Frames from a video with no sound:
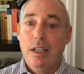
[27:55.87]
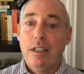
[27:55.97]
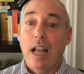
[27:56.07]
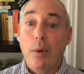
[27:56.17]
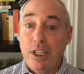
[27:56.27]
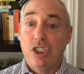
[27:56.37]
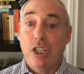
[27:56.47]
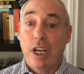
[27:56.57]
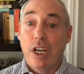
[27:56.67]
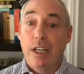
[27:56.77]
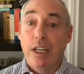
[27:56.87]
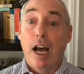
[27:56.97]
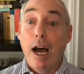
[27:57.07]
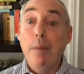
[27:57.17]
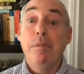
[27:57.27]
Now he said he's going
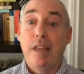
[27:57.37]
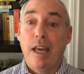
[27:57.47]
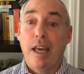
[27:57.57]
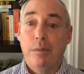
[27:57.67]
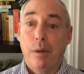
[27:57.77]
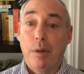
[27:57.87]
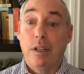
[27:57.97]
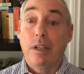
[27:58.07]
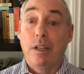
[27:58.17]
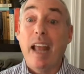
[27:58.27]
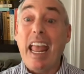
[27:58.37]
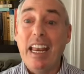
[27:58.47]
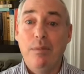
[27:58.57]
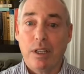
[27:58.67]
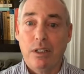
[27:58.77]
to up that commitment to
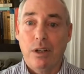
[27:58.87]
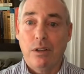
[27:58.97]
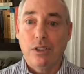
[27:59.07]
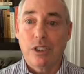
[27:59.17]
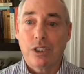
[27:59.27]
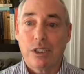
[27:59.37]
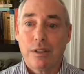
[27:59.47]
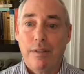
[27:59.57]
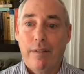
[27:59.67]
80 million doses.